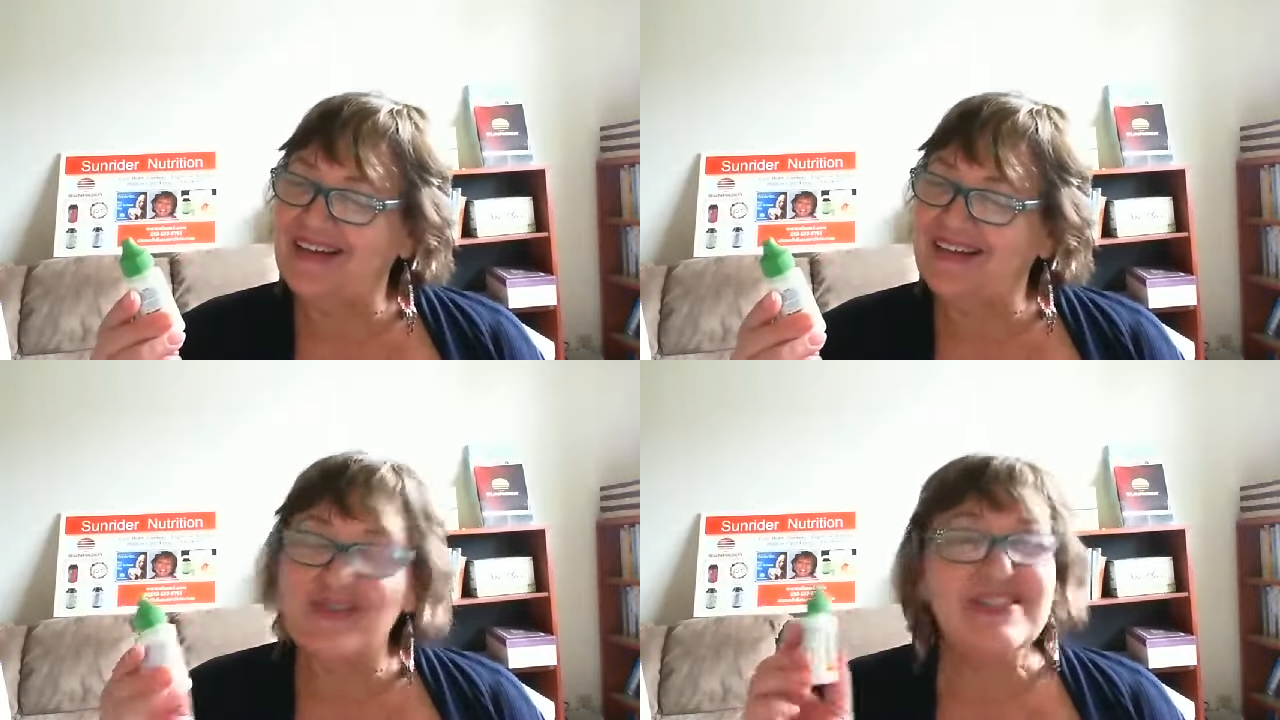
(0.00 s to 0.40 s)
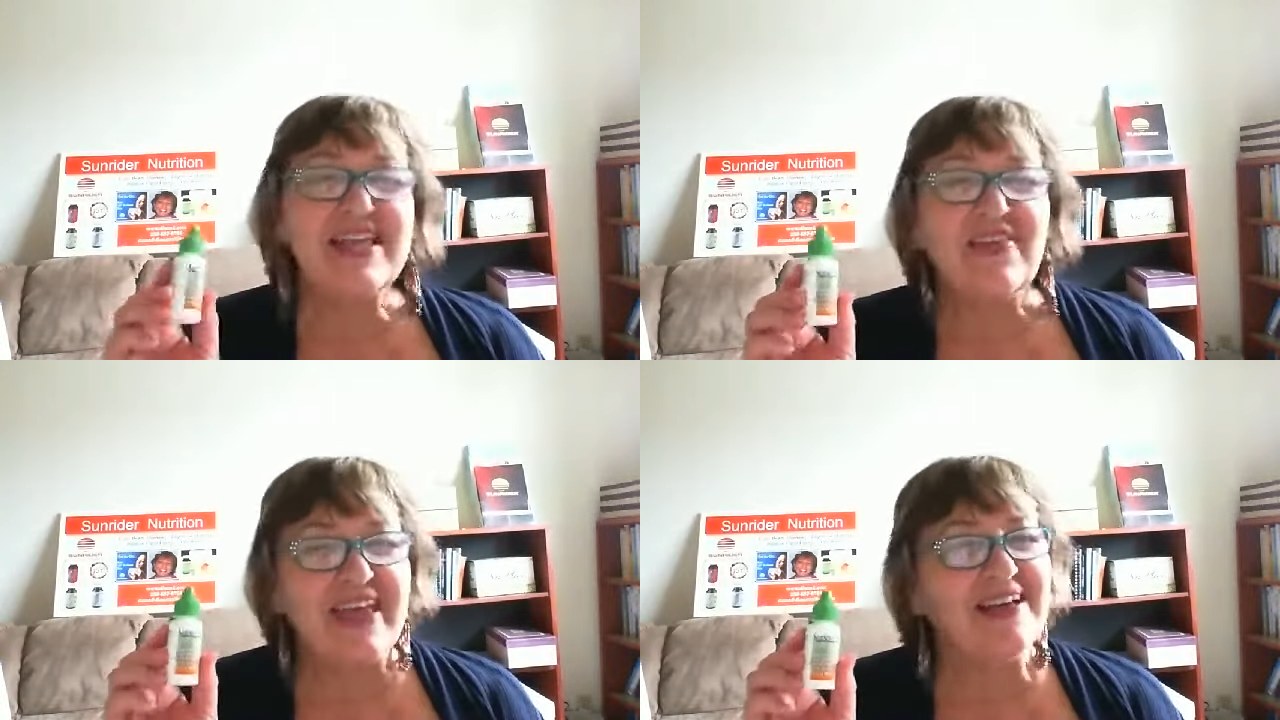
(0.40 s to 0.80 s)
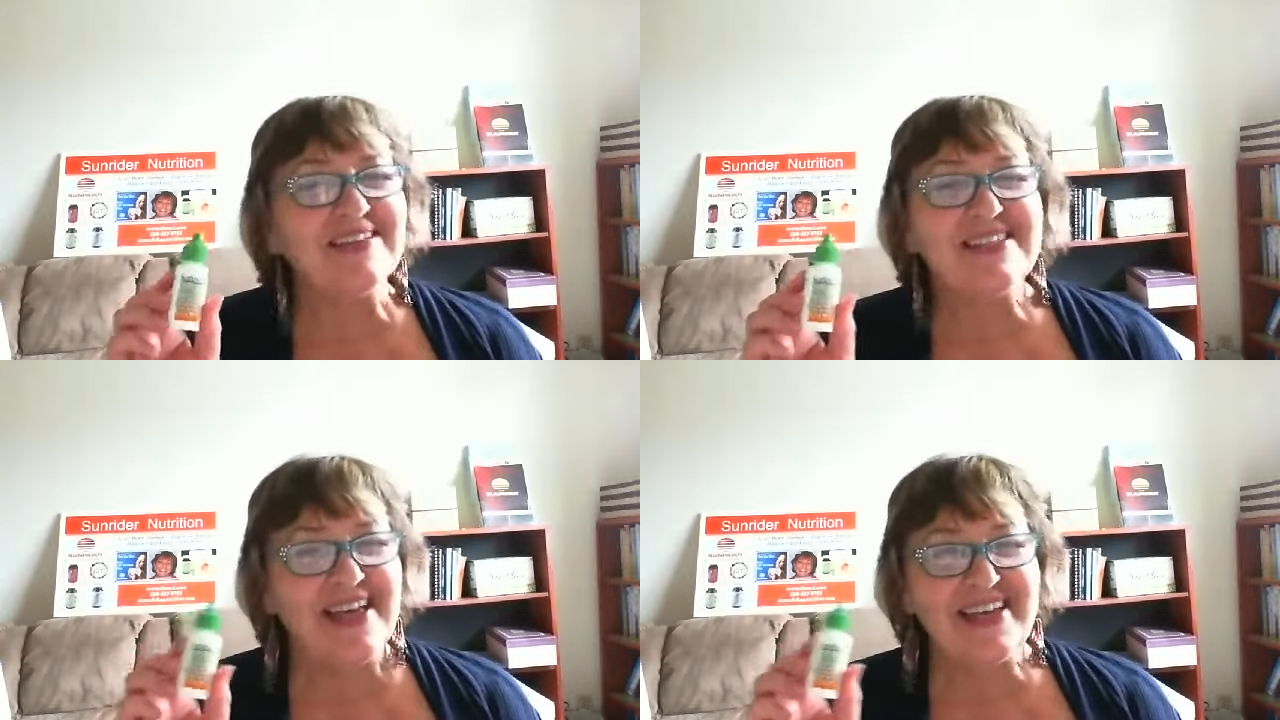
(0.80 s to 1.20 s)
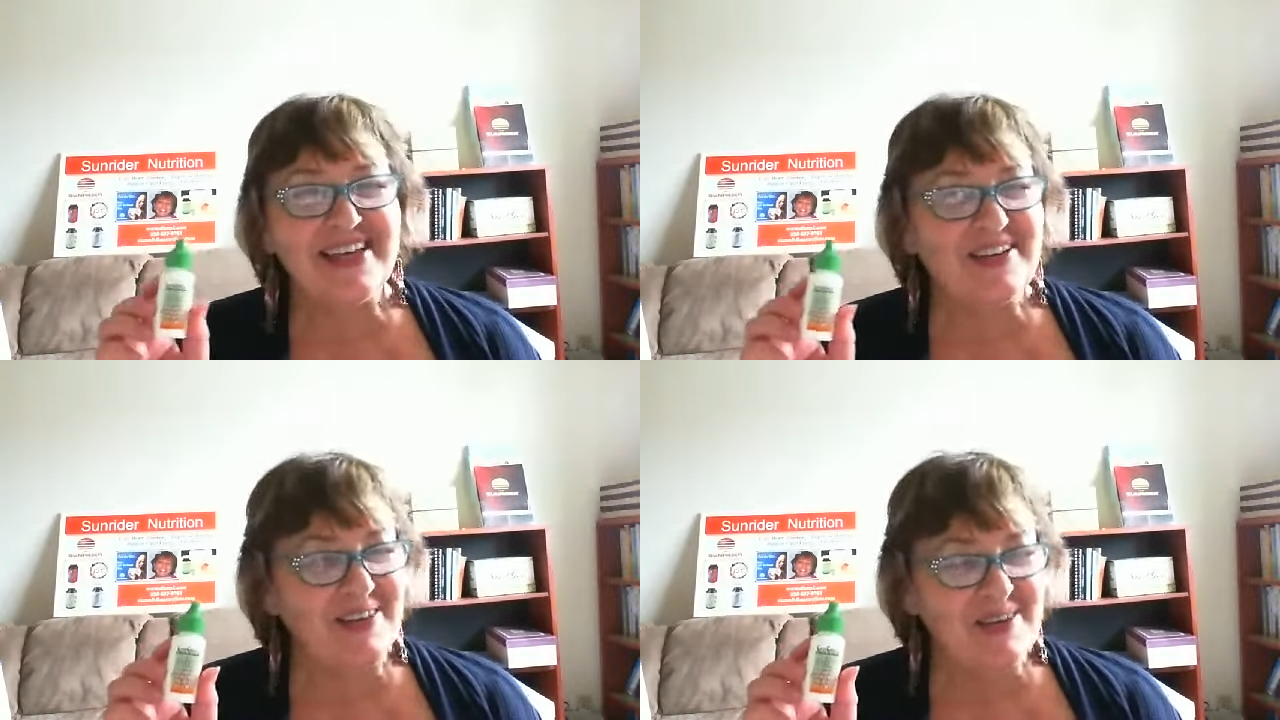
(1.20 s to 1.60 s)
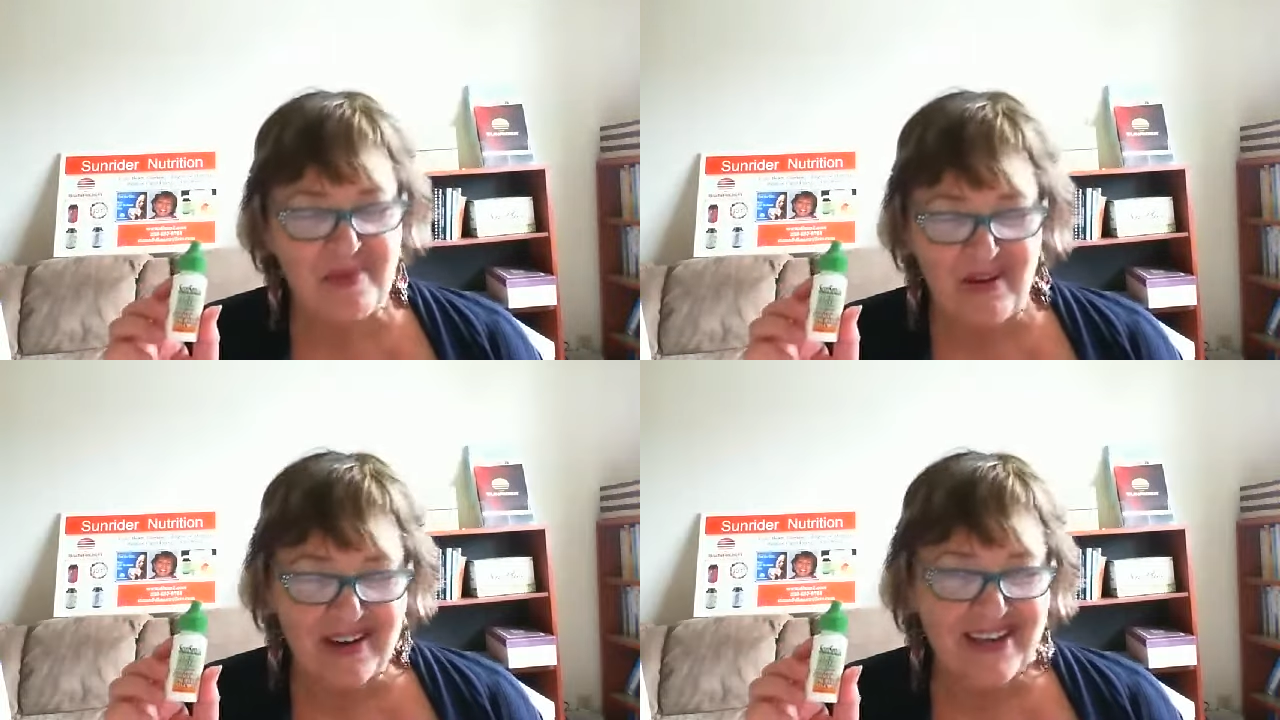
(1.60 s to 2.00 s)
there's nothing else like it on the
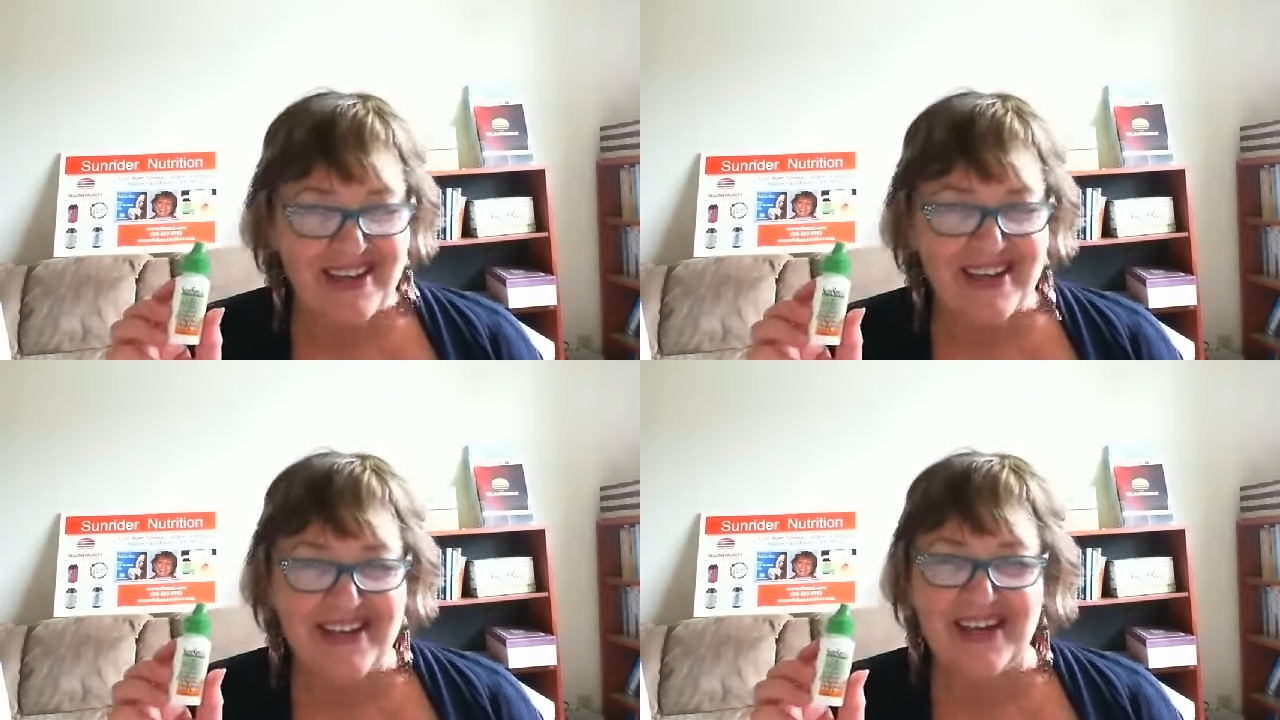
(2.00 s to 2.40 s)
market.